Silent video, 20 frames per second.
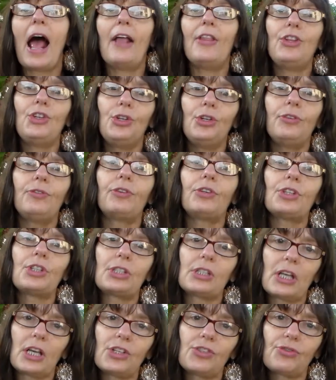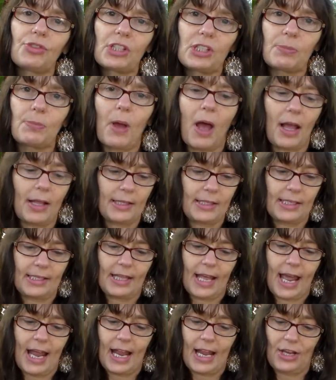and the universe does respond to
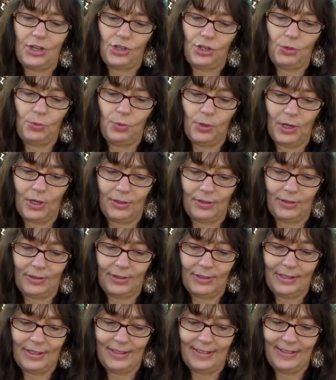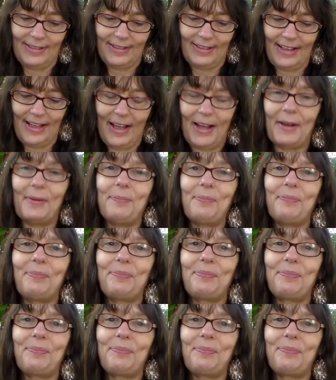that, and you will um,